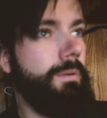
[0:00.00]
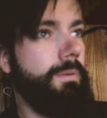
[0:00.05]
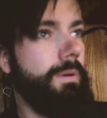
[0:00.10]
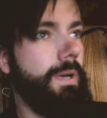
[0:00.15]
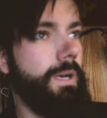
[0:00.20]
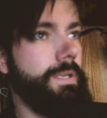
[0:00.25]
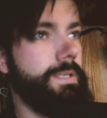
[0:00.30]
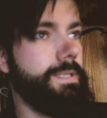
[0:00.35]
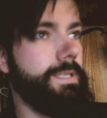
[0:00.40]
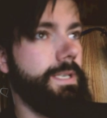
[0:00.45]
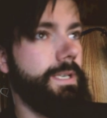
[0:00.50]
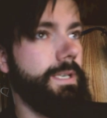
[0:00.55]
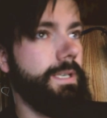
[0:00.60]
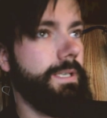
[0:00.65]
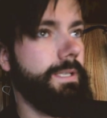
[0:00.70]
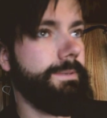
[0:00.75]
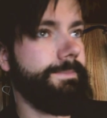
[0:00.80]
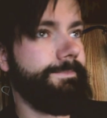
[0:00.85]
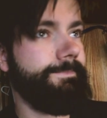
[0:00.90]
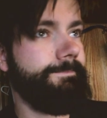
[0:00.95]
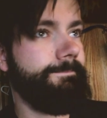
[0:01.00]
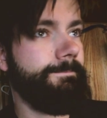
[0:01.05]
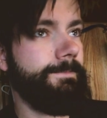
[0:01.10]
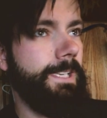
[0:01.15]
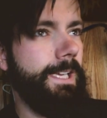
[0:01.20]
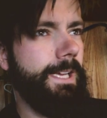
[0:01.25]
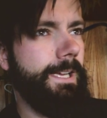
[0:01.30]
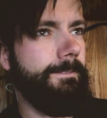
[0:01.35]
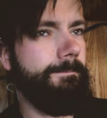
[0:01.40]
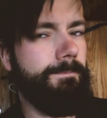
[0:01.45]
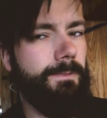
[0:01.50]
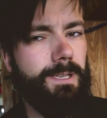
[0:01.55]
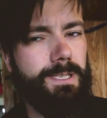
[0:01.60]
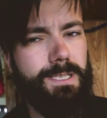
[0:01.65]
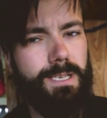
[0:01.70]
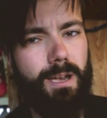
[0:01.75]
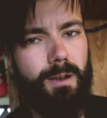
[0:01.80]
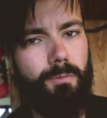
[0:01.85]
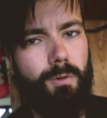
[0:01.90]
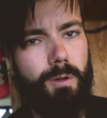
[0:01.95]
But yeah,
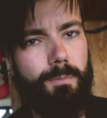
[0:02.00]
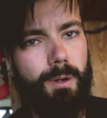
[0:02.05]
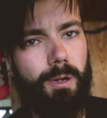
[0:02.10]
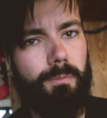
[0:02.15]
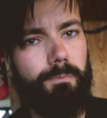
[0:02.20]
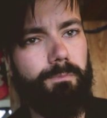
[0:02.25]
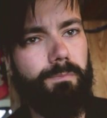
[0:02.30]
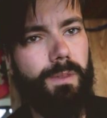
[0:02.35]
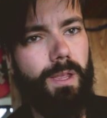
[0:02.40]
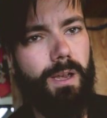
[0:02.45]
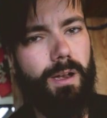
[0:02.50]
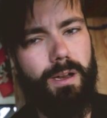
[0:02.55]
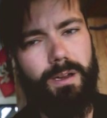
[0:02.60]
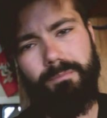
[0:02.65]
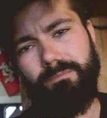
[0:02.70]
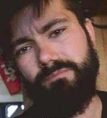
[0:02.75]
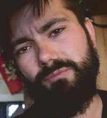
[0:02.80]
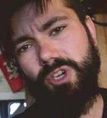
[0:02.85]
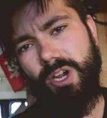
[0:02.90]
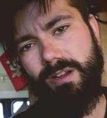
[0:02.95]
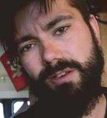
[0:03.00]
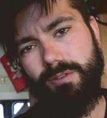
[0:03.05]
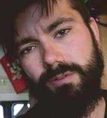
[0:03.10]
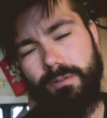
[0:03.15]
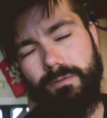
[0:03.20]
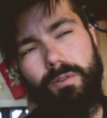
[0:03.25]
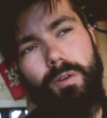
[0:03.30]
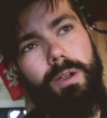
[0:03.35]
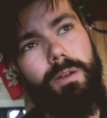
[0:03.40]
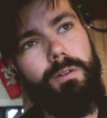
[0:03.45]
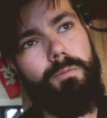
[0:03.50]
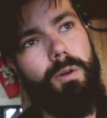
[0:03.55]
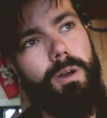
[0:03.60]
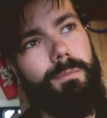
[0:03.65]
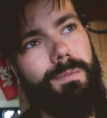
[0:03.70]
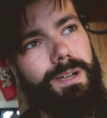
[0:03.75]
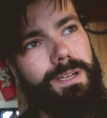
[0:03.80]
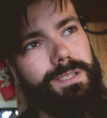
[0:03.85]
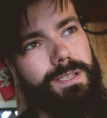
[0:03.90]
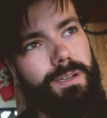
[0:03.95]
it's not a Walmart, and I'm trying to avoid
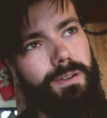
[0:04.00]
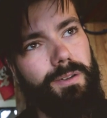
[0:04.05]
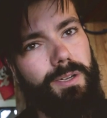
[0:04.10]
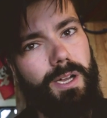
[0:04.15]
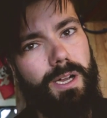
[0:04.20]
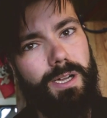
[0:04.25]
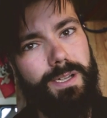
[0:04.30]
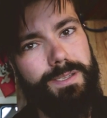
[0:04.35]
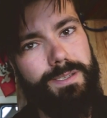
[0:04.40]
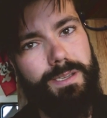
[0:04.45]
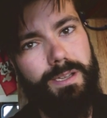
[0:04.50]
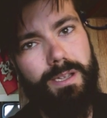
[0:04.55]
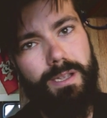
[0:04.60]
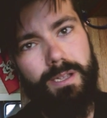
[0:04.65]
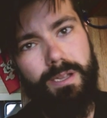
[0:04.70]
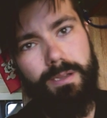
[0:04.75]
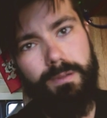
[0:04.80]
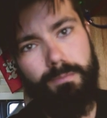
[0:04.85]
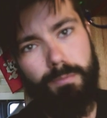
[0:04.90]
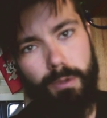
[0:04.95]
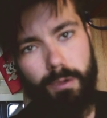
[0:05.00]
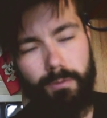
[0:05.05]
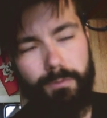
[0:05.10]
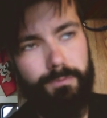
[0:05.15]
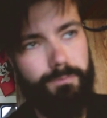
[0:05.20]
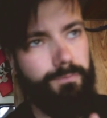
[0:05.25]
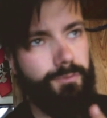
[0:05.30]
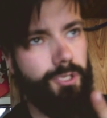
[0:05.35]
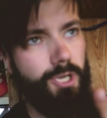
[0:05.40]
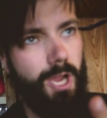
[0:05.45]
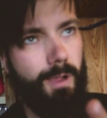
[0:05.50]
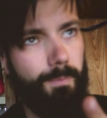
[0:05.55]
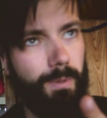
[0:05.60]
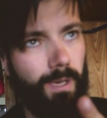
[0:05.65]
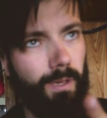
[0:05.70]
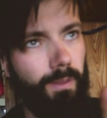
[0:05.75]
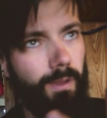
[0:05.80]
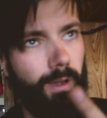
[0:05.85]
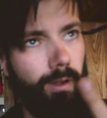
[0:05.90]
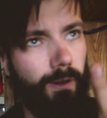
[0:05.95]
Walmarts at all costs, both
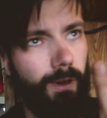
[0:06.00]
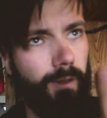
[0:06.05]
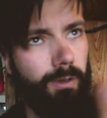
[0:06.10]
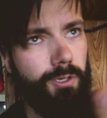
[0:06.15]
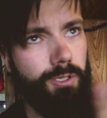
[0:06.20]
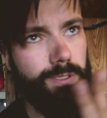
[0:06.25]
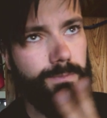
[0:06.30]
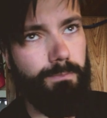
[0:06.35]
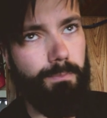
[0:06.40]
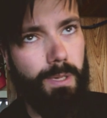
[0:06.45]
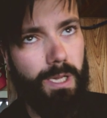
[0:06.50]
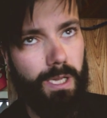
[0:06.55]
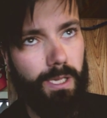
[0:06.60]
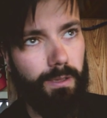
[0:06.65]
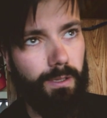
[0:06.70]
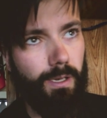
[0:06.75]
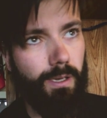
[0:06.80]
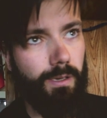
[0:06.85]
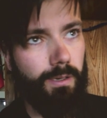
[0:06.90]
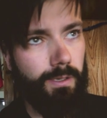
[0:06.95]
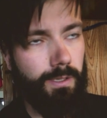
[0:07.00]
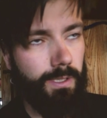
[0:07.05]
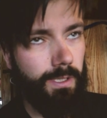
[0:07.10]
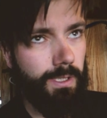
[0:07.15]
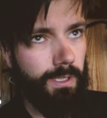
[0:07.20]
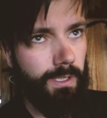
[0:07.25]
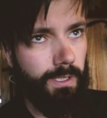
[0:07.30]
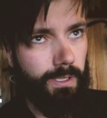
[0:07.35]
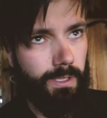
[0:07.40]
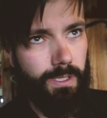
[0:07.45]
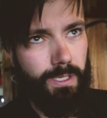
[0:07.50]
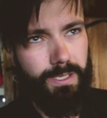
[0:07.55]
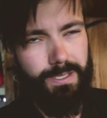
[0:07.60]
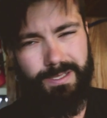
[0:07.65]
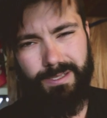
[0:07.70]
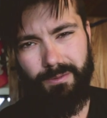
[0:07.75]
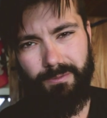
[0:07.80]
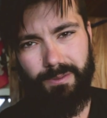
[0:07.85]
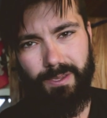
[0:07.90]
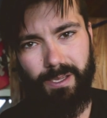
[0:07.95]
shopping there and just being there. I
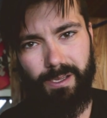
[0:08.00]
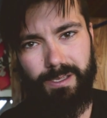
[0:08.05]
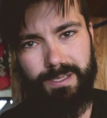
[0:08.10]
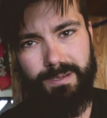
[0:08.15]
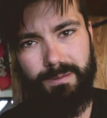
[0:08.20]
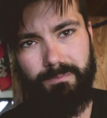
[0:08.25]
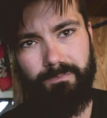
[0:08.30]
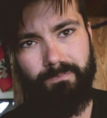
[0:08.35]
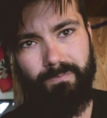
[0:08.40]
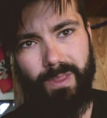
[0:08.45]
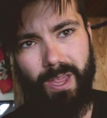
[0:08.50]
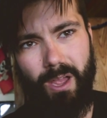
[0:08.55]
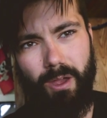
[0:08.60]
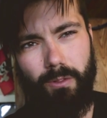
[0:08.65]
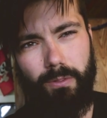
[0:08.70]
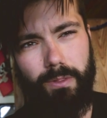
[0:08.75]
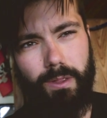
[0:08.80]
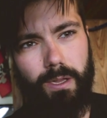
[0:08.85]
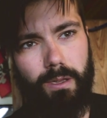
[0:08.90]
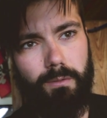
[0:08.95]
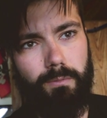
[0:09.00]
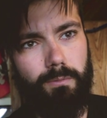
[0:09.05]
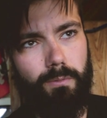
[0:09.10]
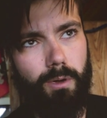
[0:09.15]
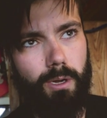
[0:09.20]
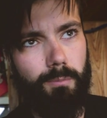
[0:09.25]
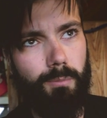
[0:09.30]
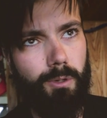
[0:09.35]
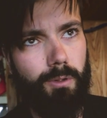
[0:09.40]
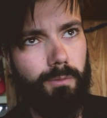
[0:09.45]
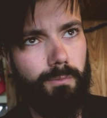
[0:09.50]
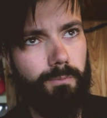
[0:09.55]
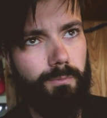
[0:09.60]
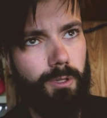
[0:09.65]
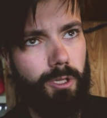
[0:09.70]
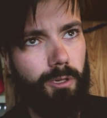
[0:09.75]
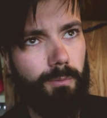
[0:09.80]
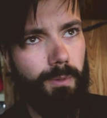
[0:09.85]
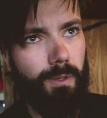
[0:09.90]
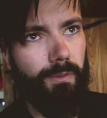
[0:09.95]
just don't think it's a healthy, normal
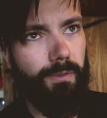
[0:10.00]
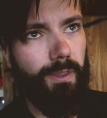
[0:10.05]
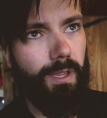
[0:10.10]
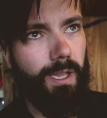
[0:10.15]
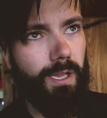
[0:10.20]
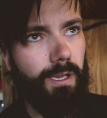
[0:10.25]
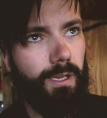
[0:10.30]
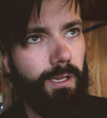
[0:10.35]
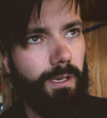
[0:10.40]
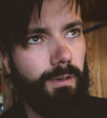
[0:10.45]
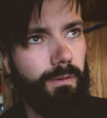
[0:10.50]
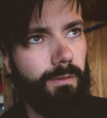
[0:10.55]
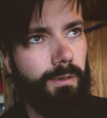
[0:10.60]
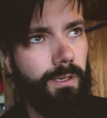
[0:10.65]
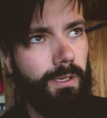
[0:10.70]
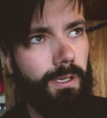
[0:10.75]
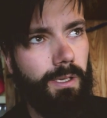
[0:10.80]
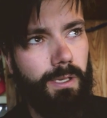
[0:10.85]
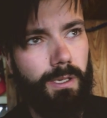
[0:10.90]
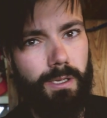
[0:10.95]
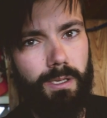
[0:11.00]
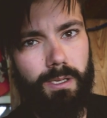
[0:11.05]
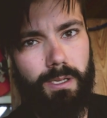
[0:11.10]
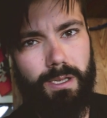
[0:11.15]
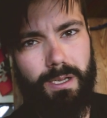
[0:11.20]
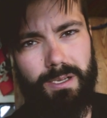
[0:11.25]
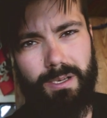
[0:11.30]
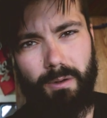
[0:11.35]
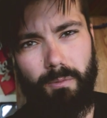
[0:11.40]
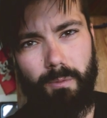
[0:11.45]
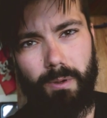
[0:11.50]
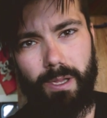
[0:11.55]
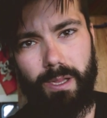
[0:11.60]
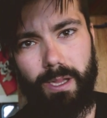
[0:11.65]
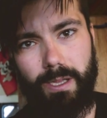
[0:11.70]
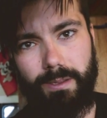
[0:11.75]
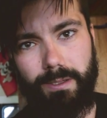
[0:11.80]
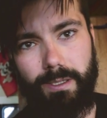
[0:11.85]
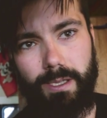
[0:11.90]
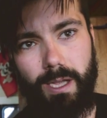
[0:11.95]
human thing, and I don't really
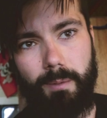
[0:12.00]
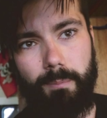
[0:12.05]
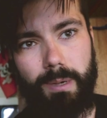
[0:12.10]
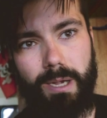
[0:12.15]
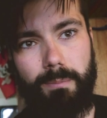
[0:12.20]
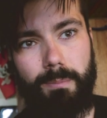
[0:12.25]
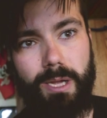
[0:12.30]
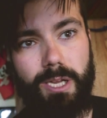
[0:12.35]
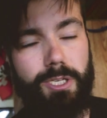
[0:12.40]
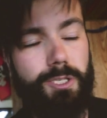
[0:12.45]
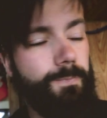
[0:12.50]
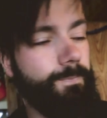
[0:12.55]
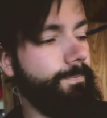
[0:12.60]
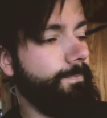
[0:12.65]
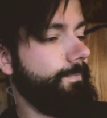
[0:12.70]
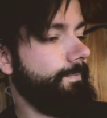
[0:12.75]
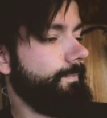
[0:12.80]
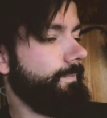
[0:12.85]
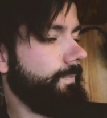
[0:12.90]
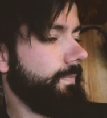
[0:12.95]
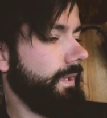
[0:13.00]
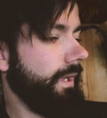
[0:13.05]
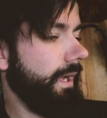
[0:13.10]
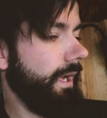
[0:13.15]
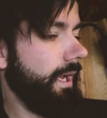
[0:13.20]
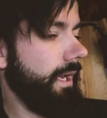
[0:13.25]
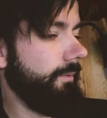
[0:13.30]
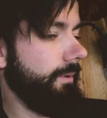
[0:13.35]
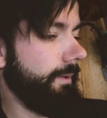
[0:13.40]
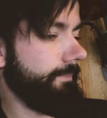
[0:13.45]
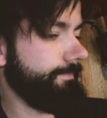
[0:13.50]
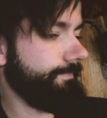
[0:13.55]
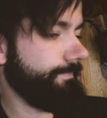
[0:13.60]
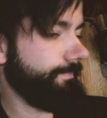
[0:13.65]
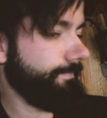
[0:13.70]
like the company much. Anyway,